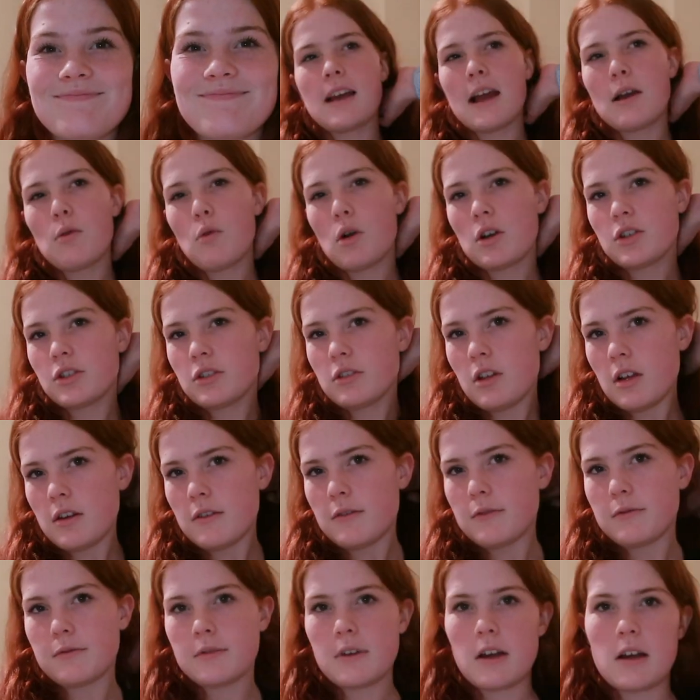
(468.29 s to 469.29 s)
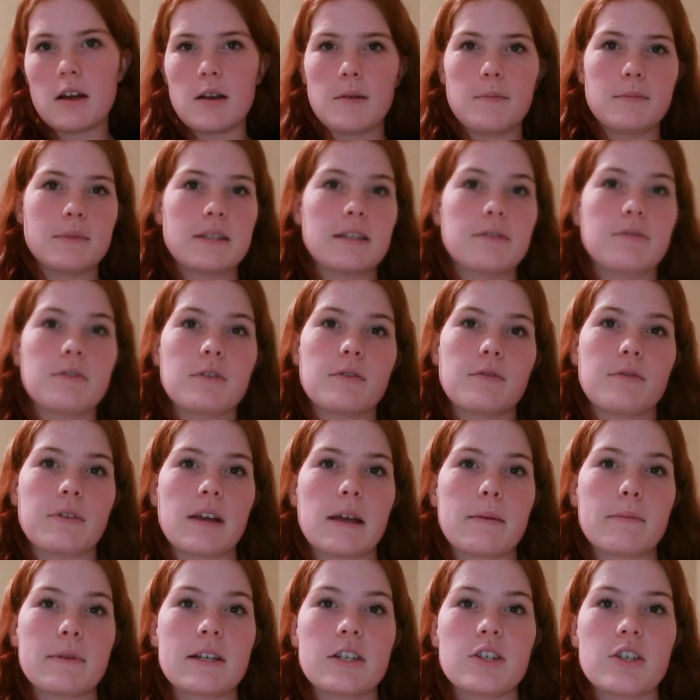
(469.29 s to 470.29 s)
I watch a lot of different
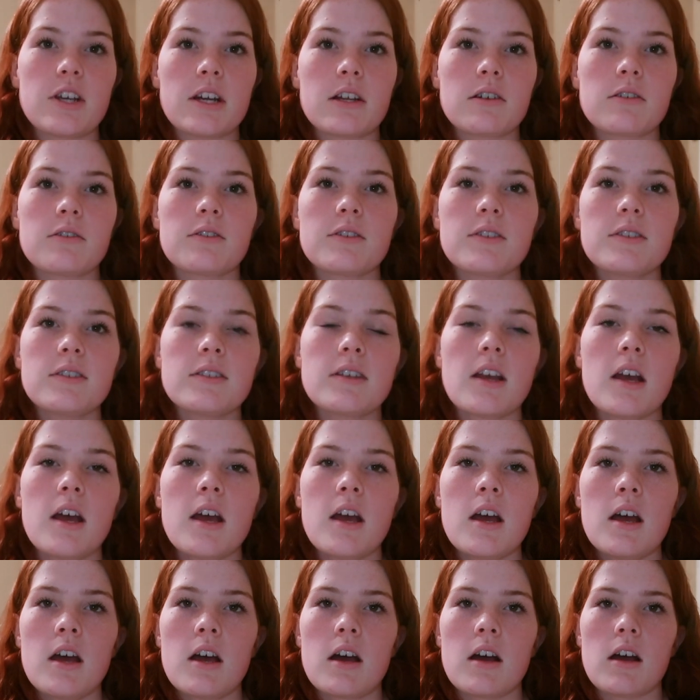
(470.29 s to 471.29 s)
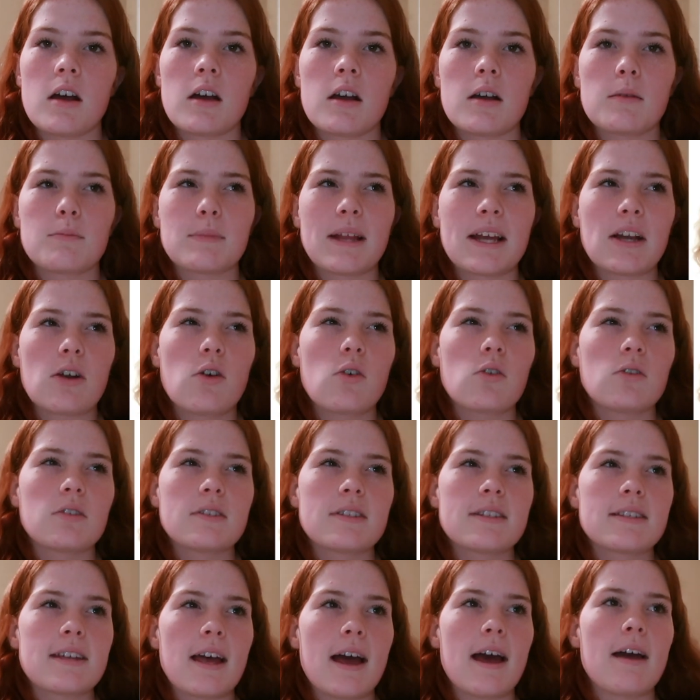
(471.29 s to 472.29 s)
family channels, like Cole
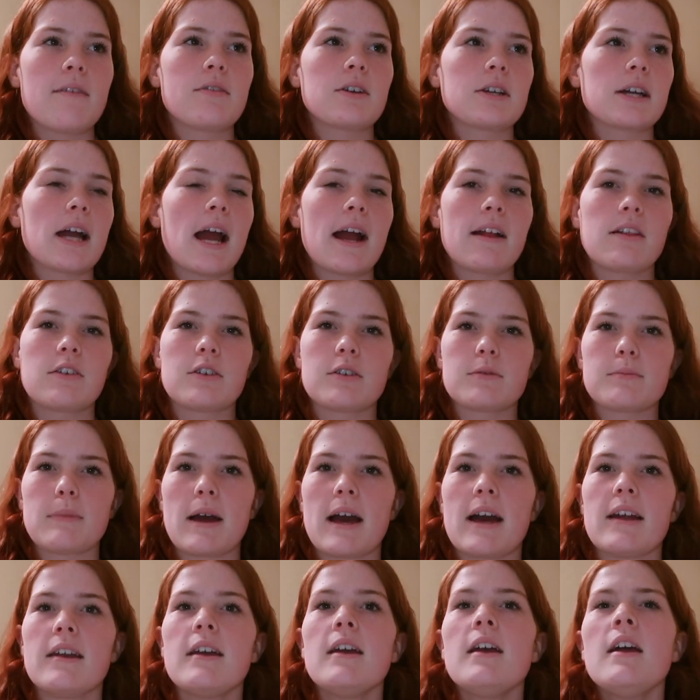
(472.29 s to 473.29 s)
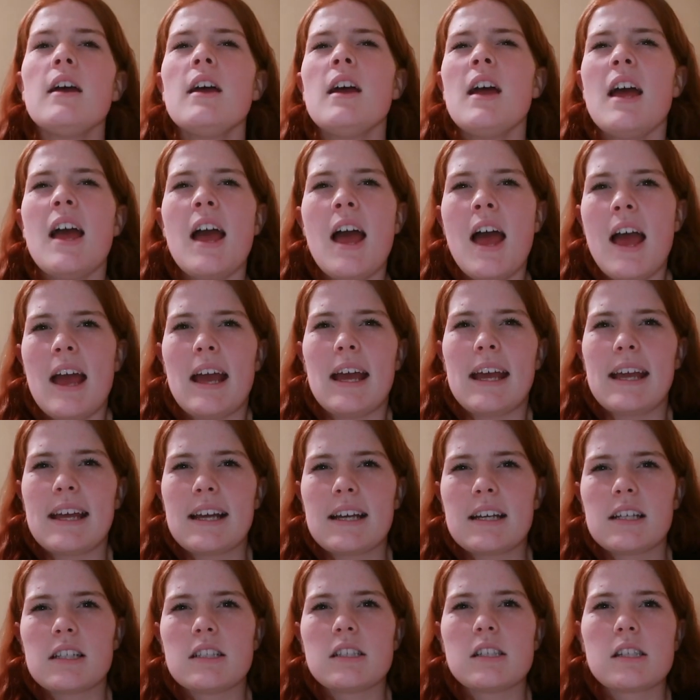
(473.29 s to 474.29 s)
and Sav and Kyler and Mad,
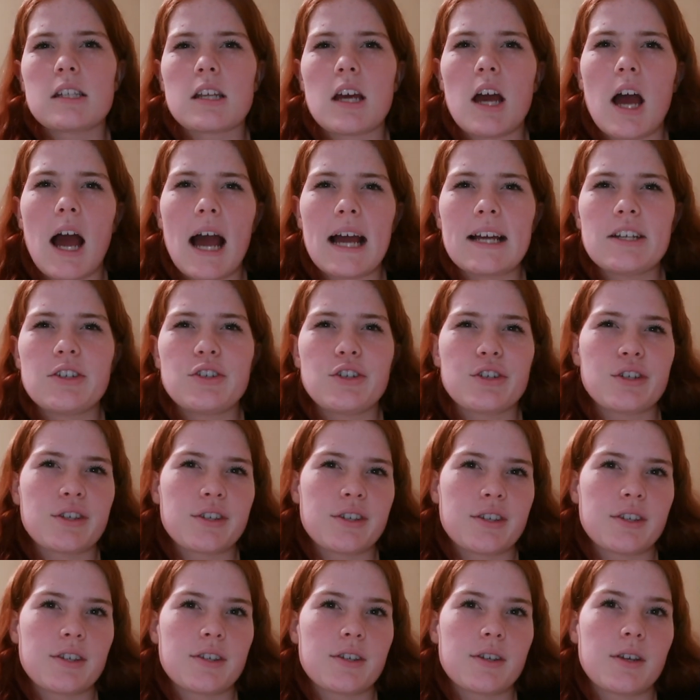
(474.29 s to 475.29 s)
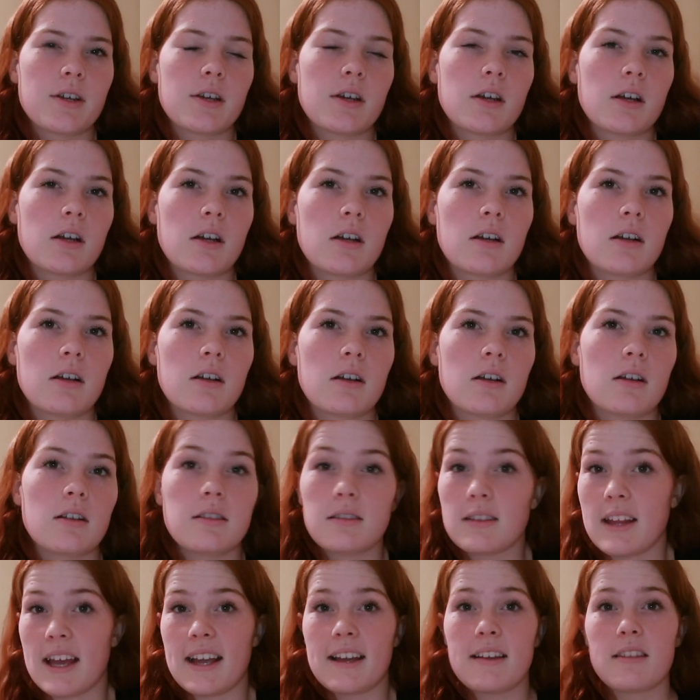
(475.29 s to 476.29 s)
and I just
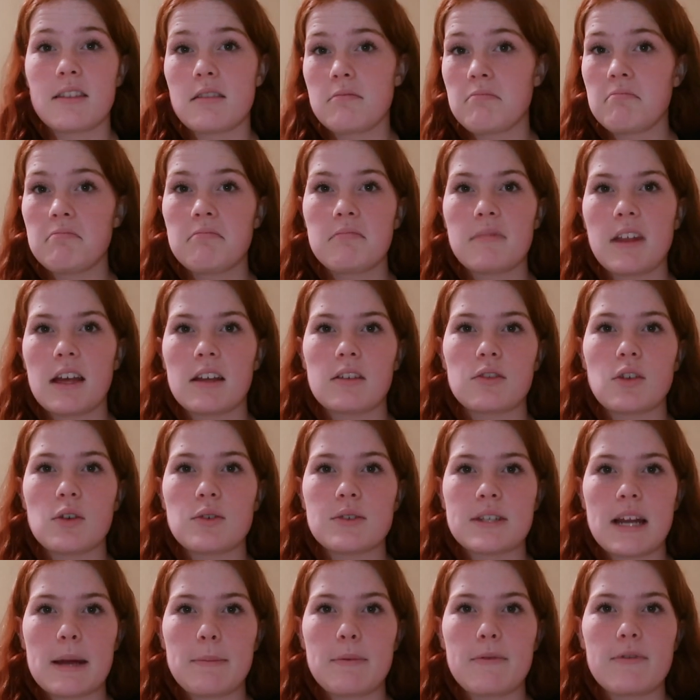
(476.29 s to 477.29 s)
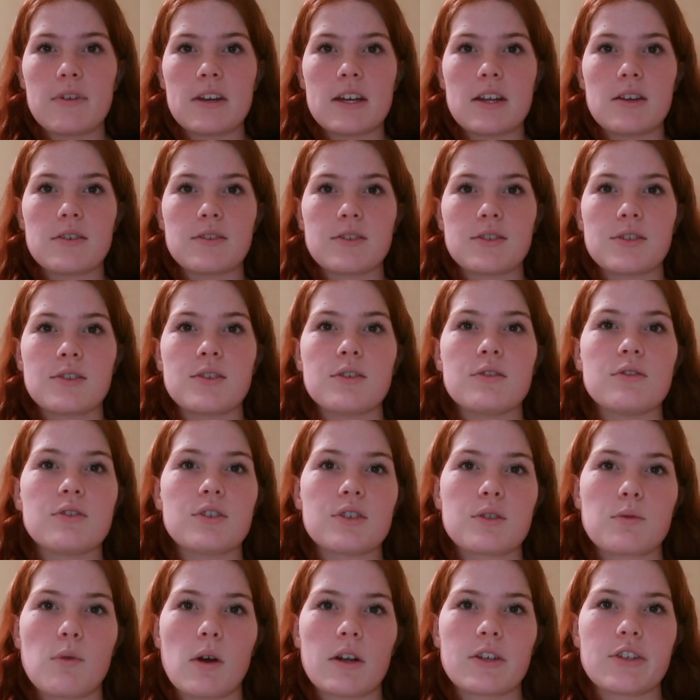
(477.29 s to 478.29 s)
like that those type of videos too,
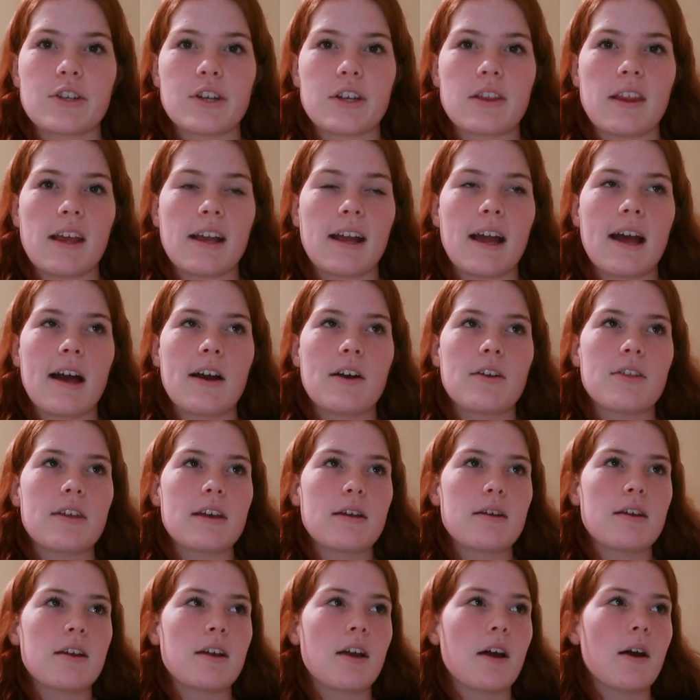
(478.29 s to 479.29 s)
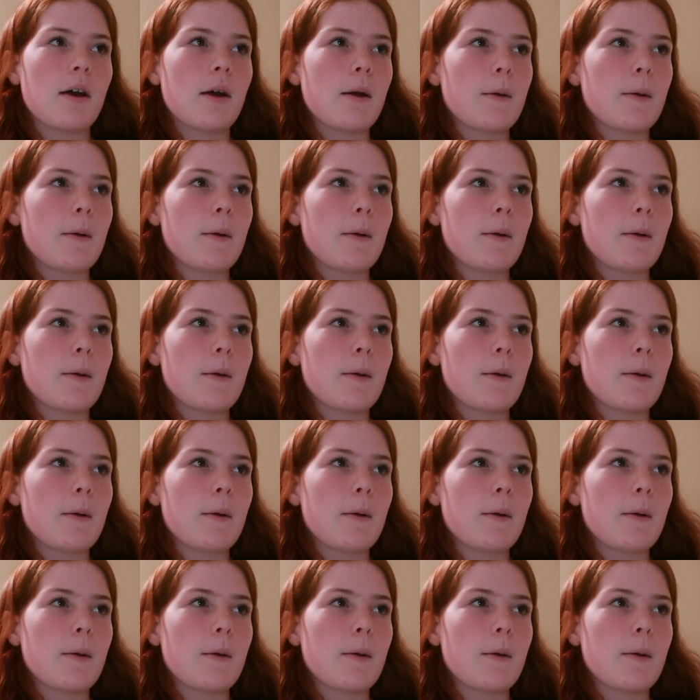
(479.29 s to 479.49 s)
just watching like how they